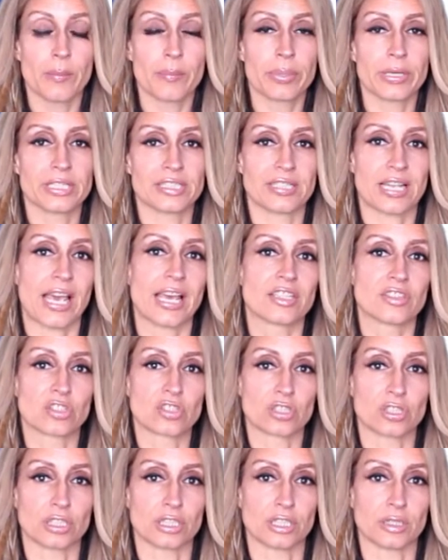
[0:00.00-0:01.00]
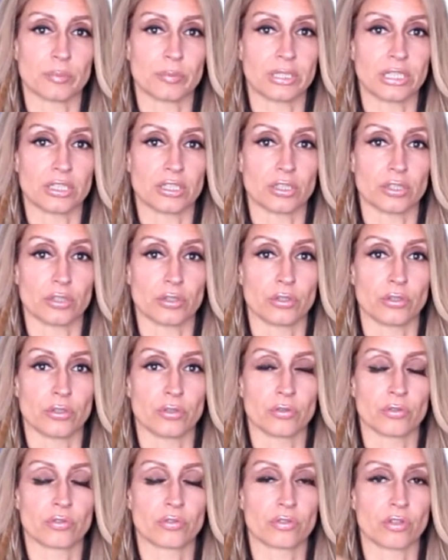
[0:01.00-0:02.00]
potentially be
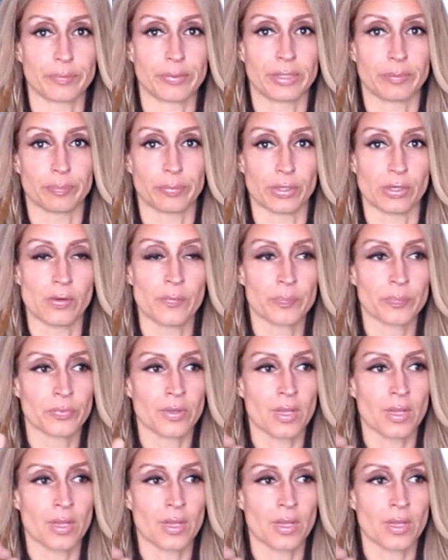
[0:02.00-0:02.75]
used by people